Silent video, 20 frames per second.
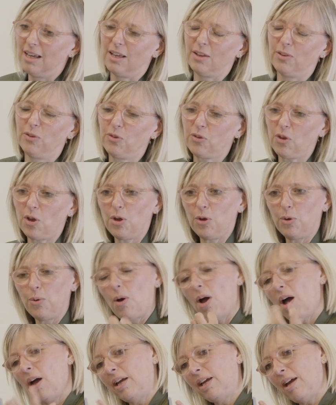And so
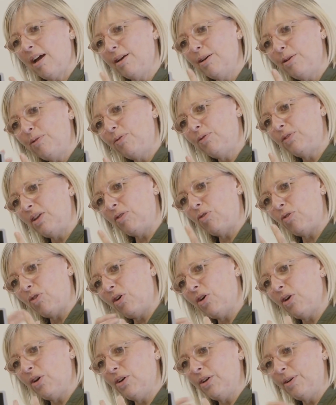I kind of did
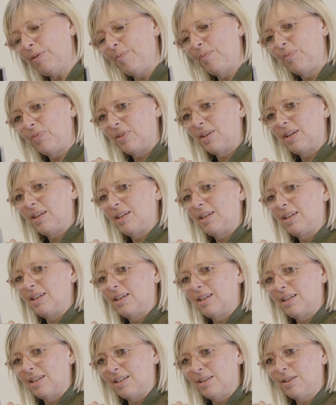the
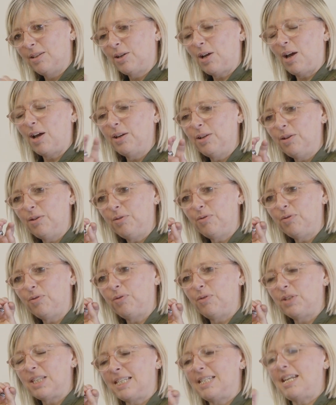kind of
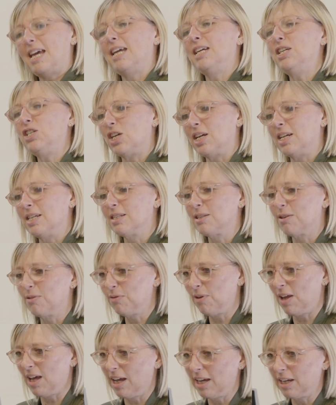stages
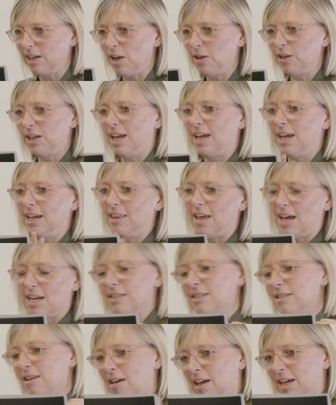of like, okay,
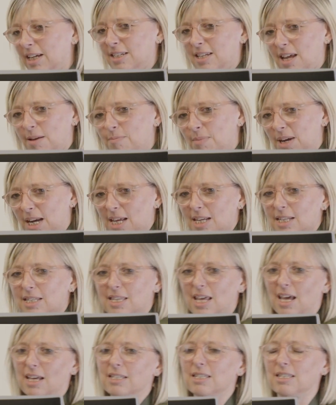that's like 10 minutes,
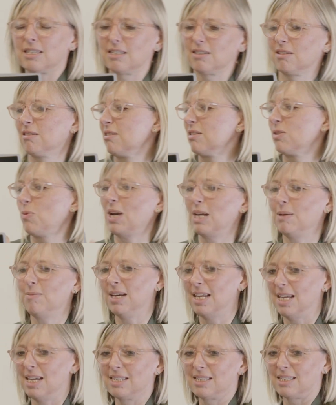that's 20
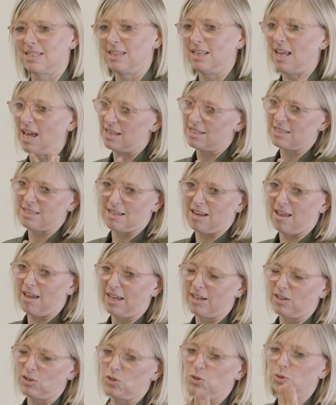minutes, and that's
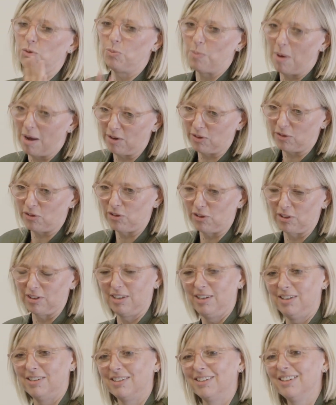like too much,
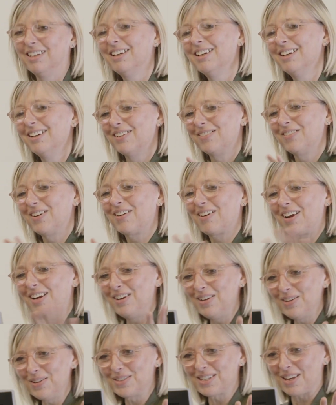where I
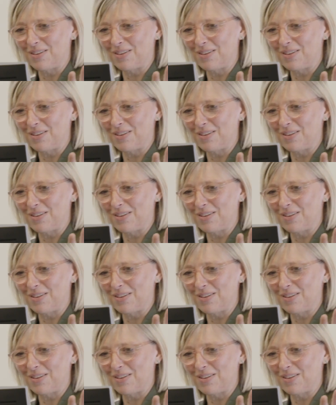lose